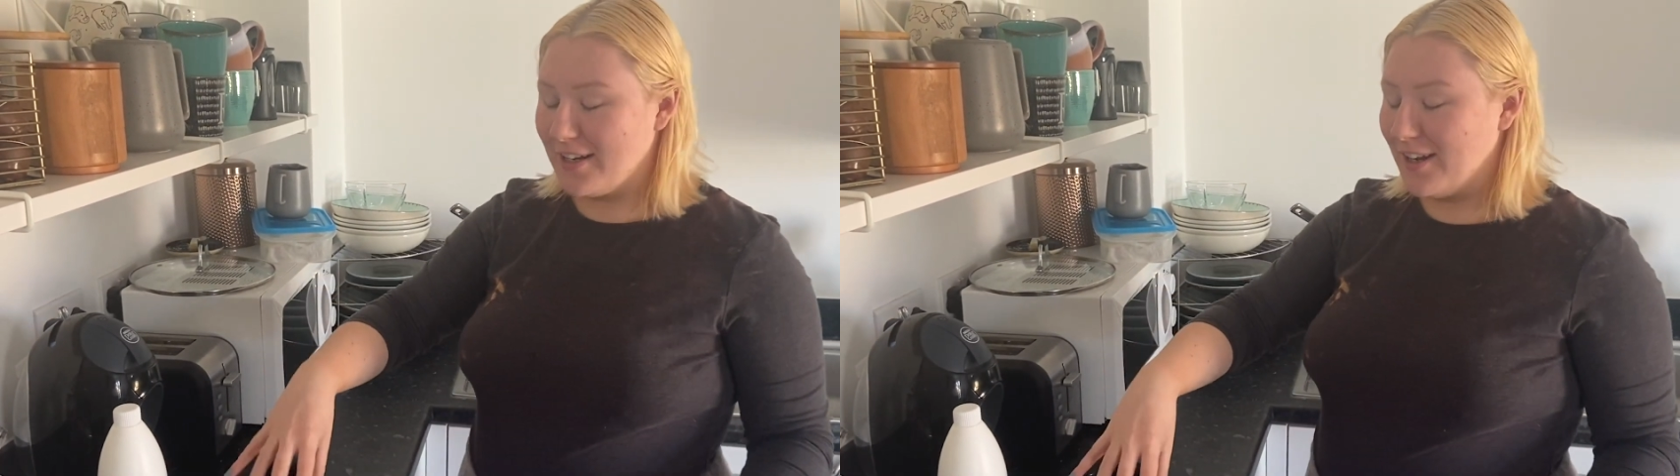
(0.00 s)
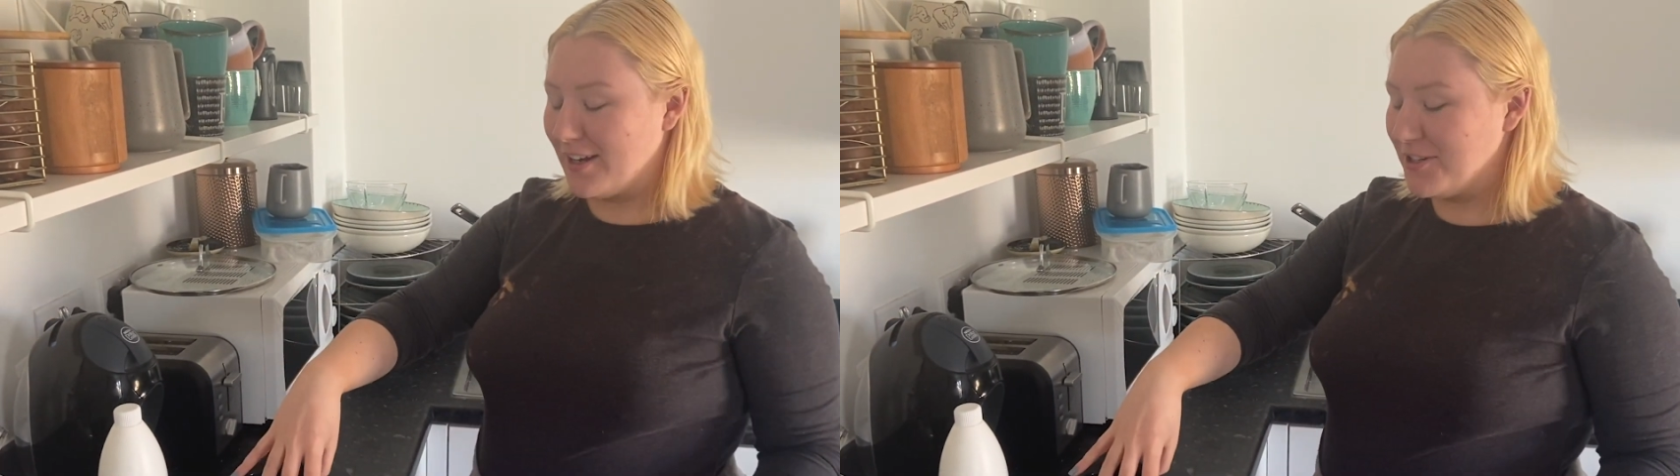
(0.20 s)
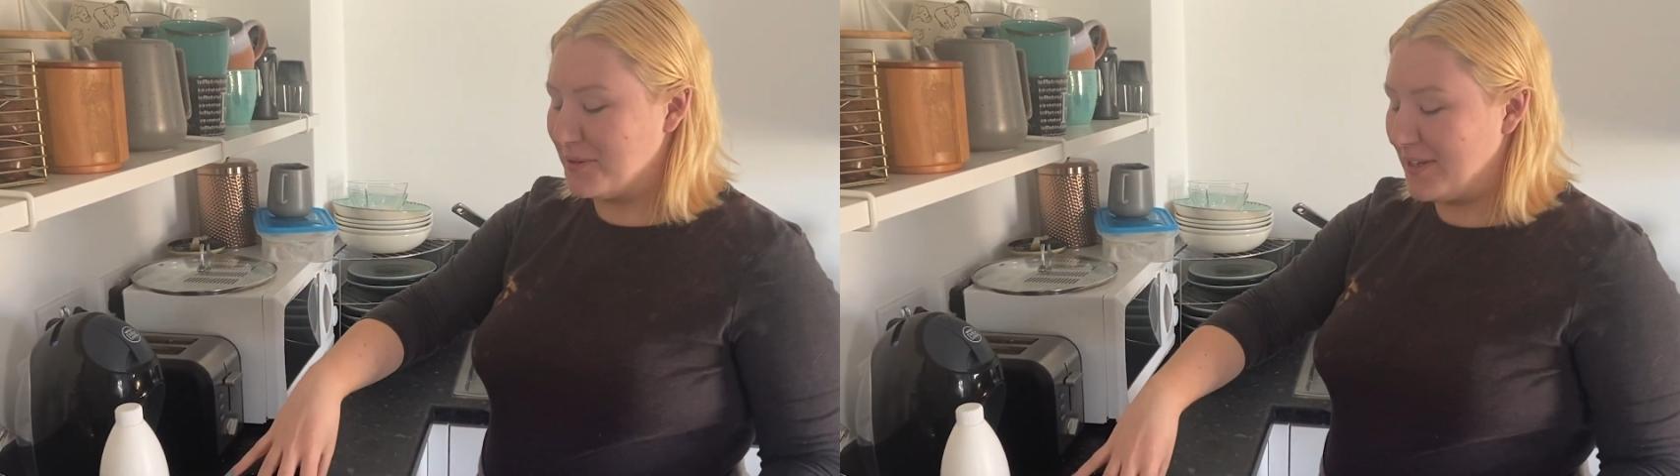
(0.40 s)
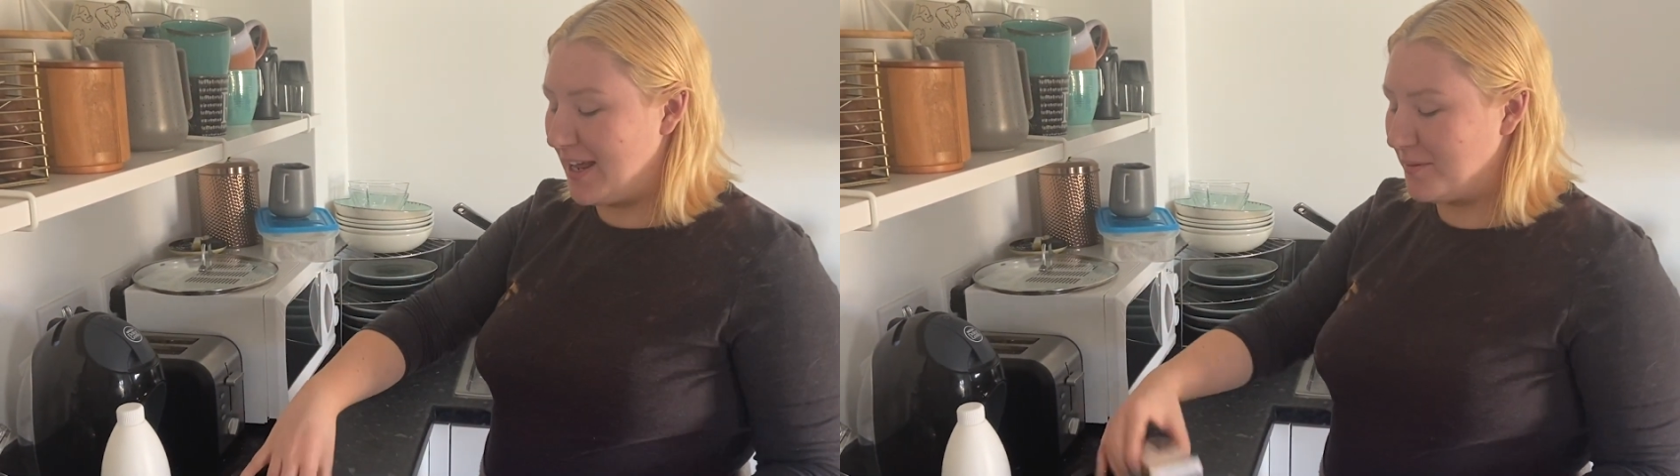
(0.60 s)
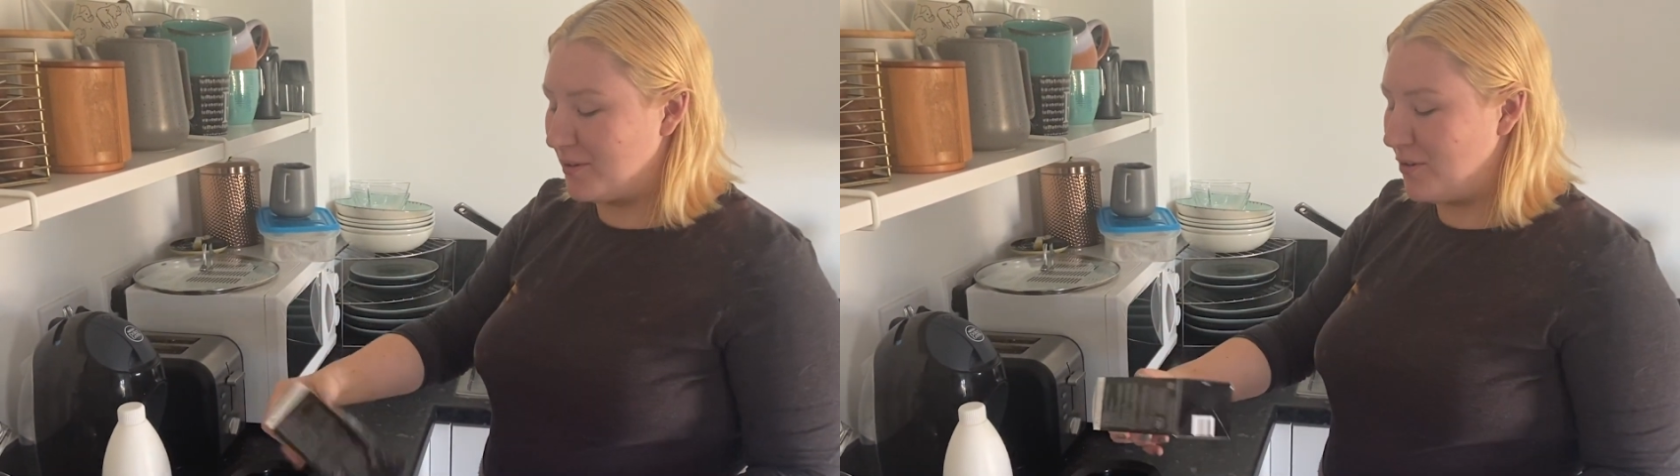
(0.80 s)
like I do in
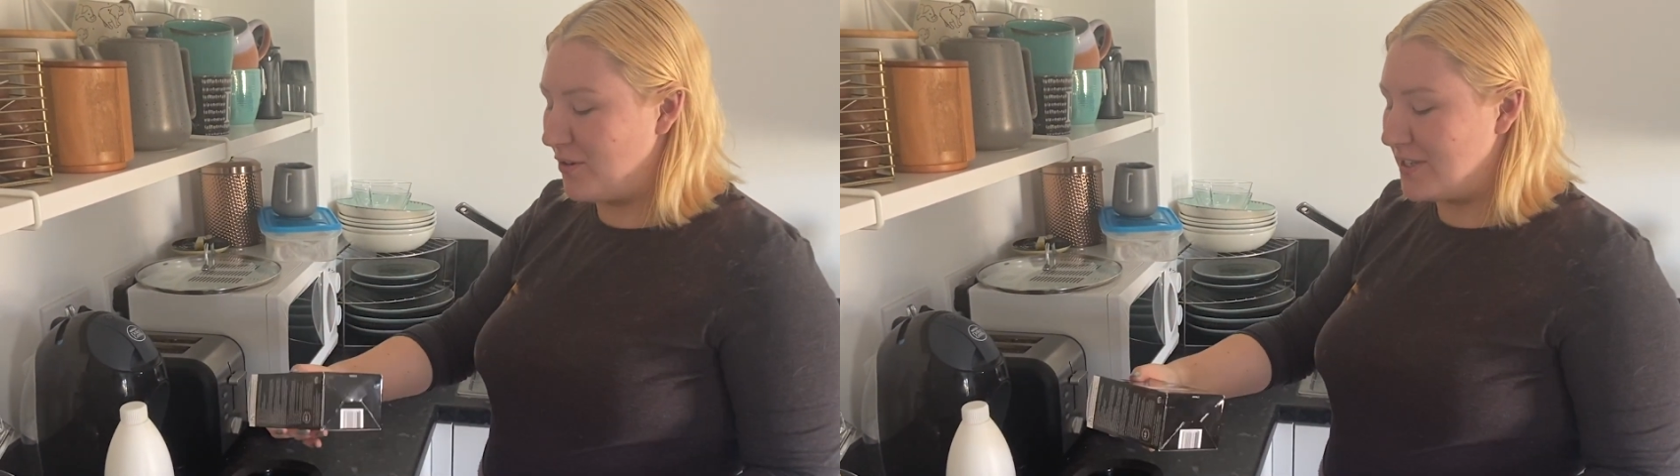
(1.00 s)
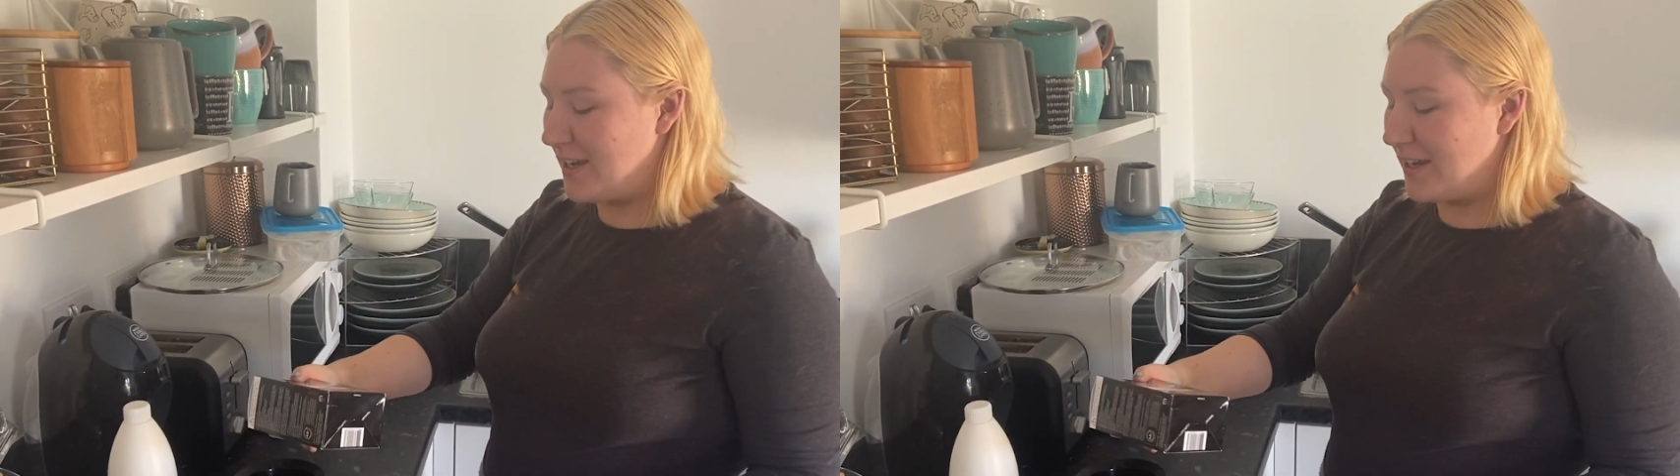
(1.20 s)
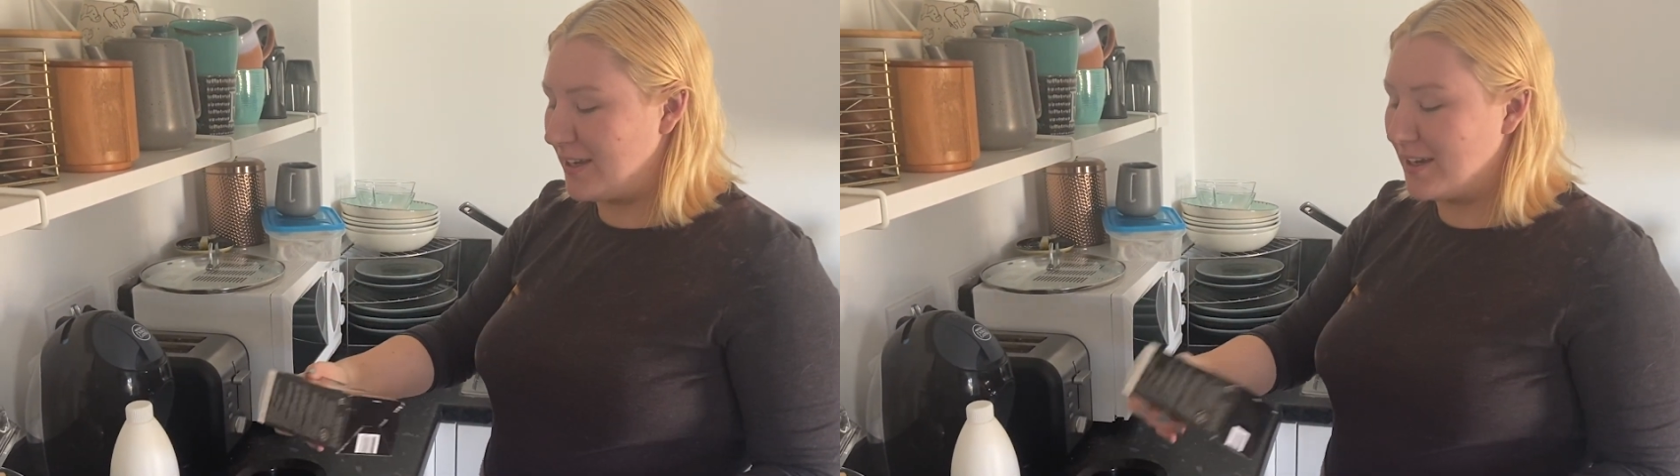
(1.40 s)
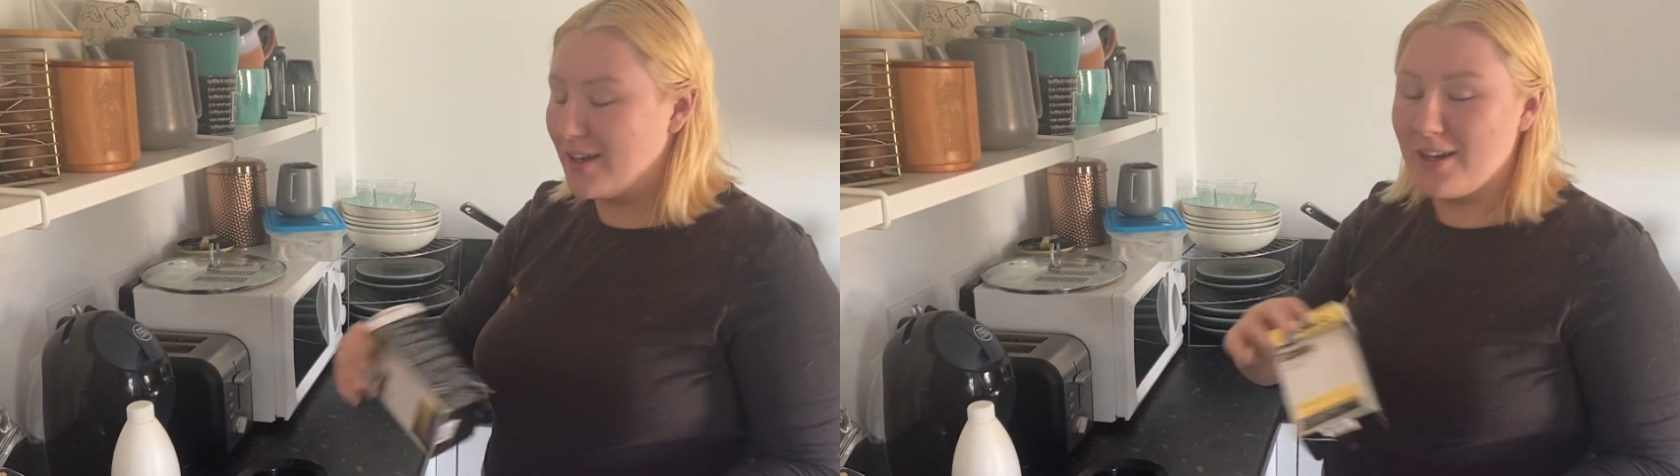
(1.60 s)
Animal Crossing.